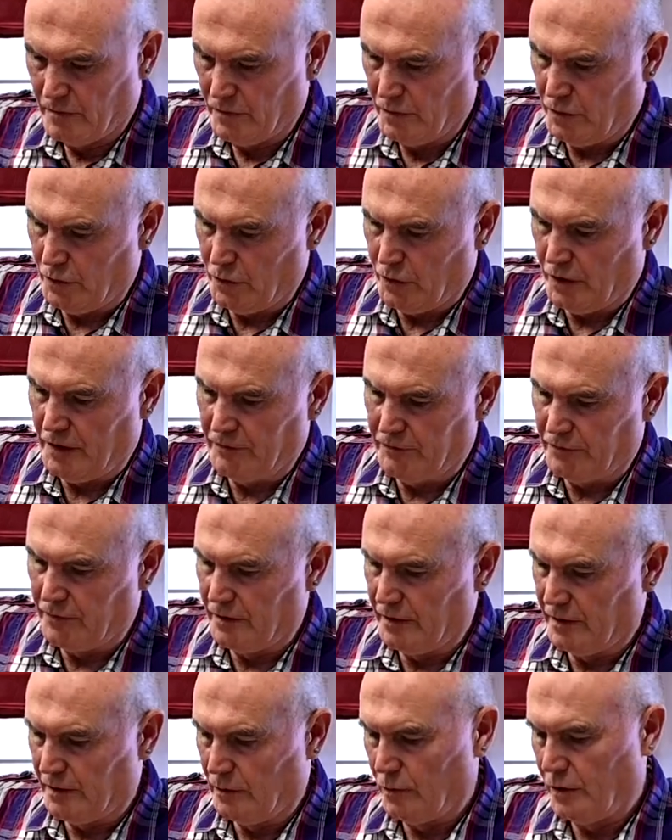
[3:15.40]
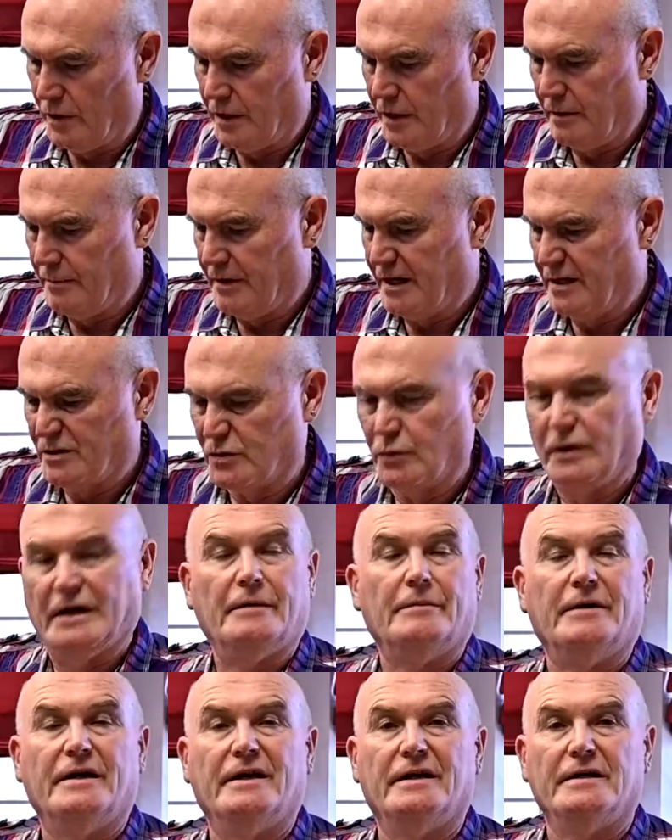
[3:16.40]
cooking for a little while, about 20
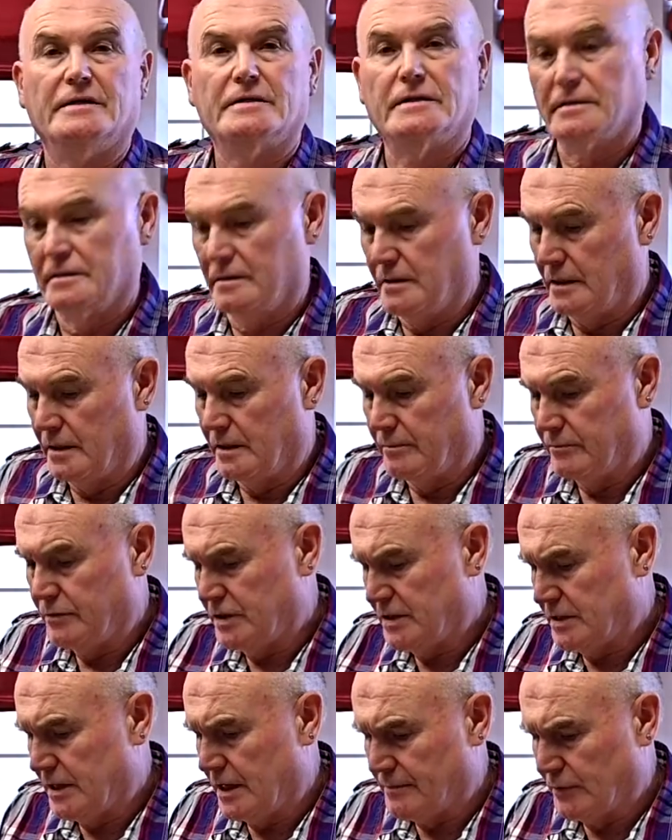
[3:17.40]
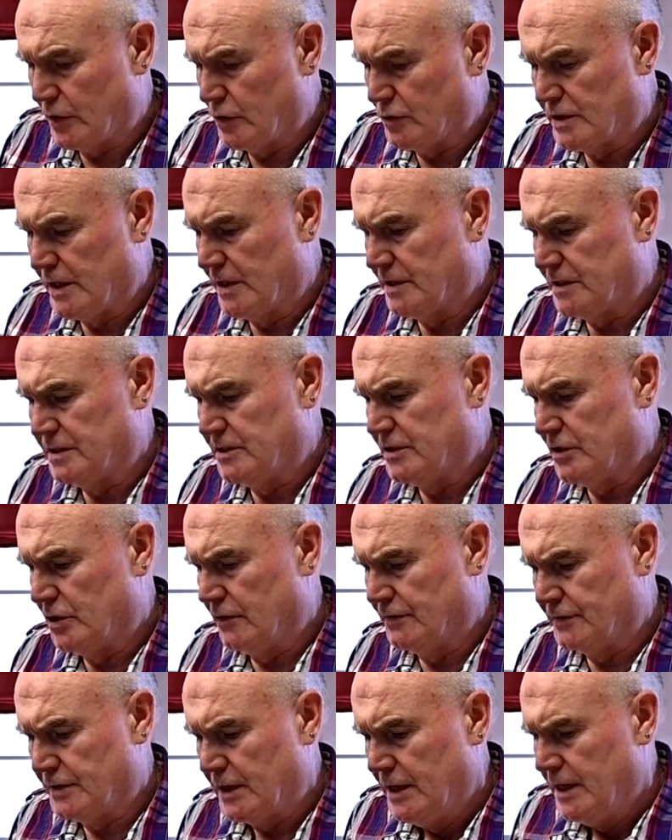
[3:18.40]
minutes. Just let them go nice and
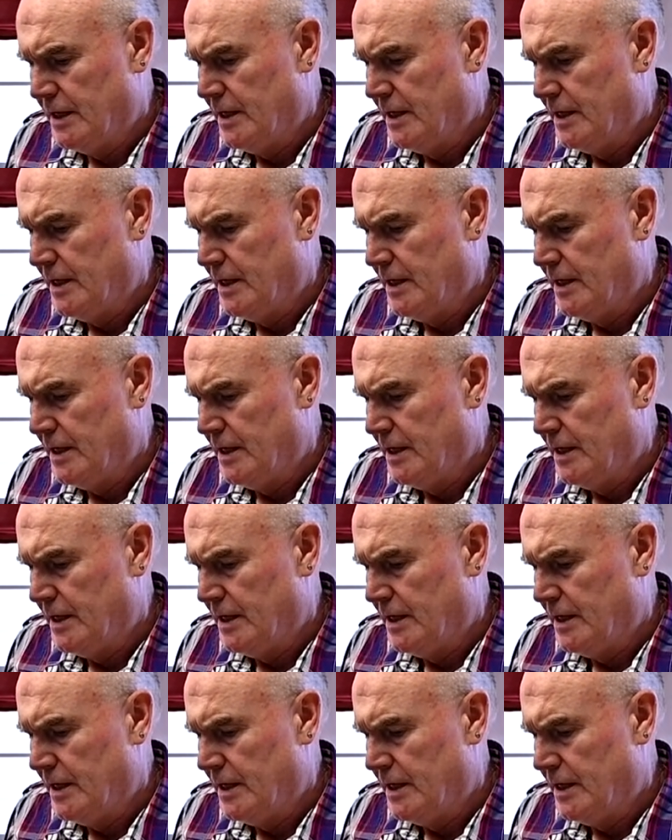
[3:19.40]
soft.